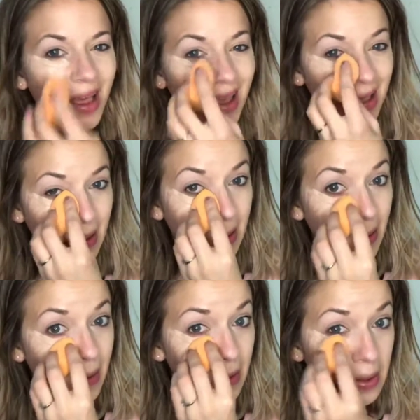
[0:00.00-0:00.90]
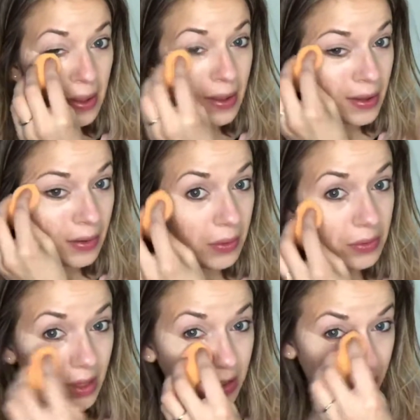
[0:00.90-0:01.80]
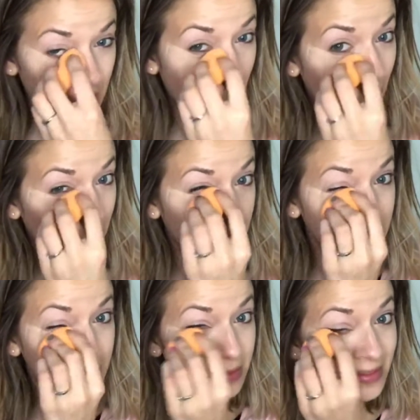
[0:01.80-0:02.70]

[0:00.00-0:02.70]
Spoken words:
like only do towels?